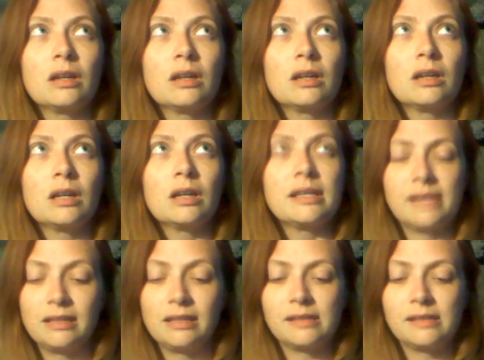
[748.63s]
it's
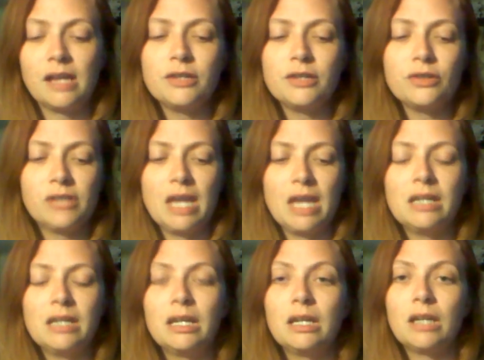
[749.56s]
like this
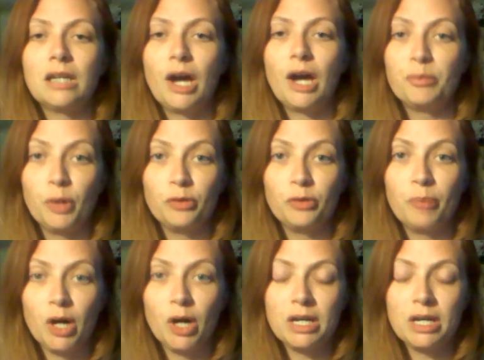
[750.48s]
understanding on both
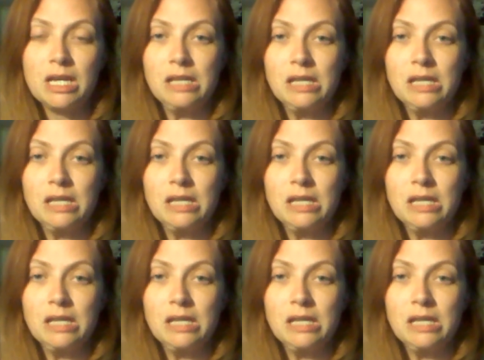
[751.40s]
parties